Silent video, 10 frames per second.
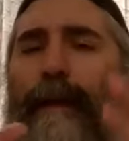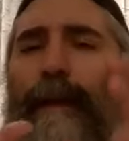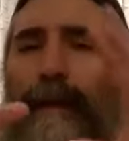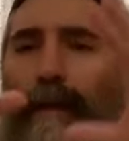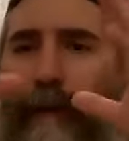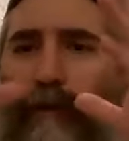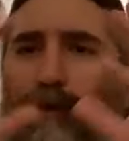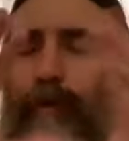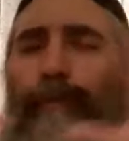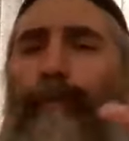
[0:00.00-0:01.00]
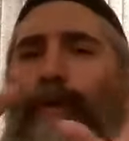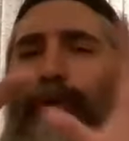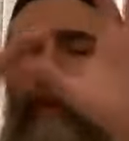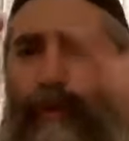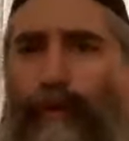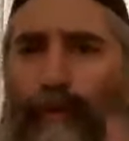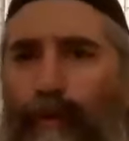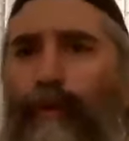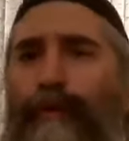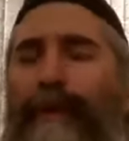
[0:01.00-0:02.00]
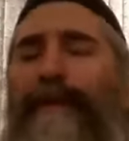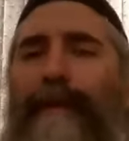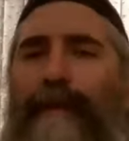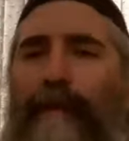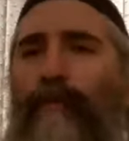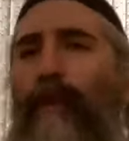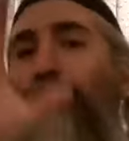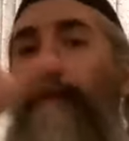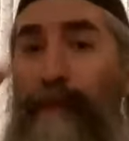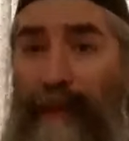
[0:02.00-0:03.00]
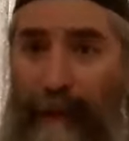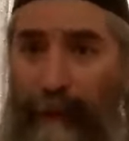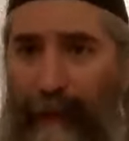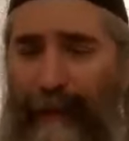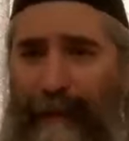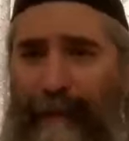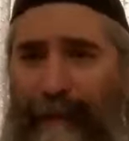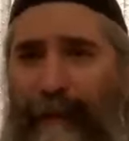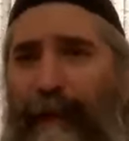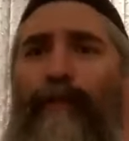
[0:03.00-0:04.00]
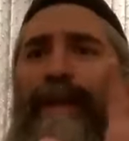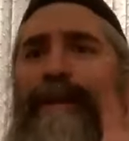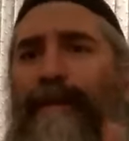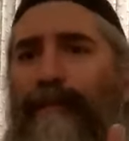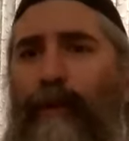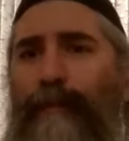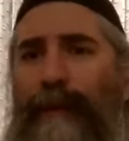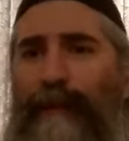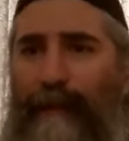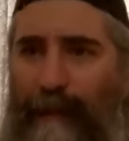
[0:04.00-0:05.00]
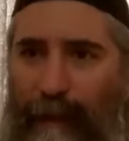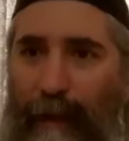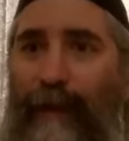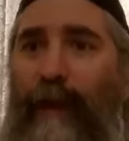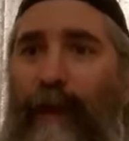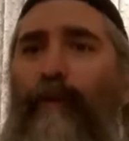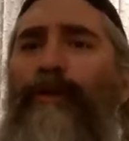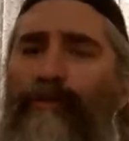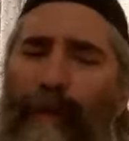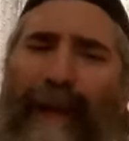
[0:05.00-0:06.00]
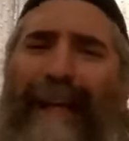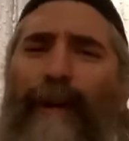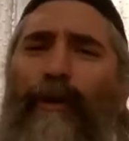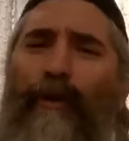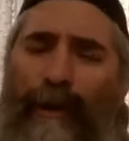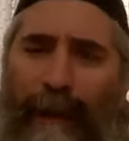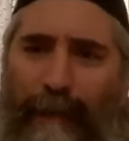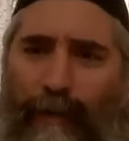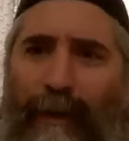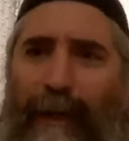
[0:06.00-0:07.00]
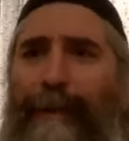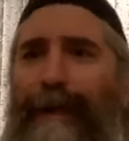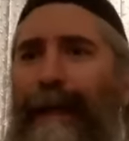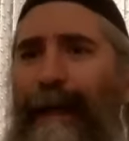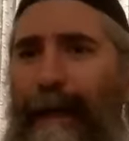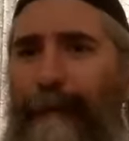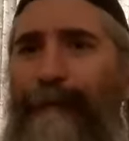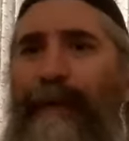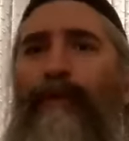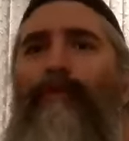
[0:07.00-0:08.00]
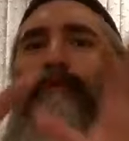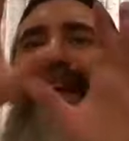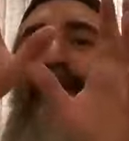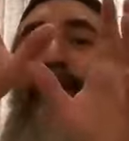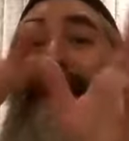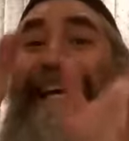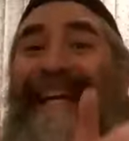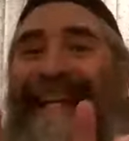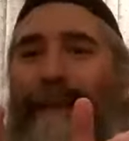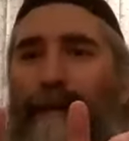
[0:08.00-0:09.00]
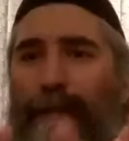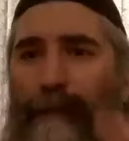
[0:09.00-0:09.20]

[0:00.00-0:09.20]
in uh, two, two, two pieces, one big piece and one small piece. We try, uh, according to Kabbalah, to make a hay.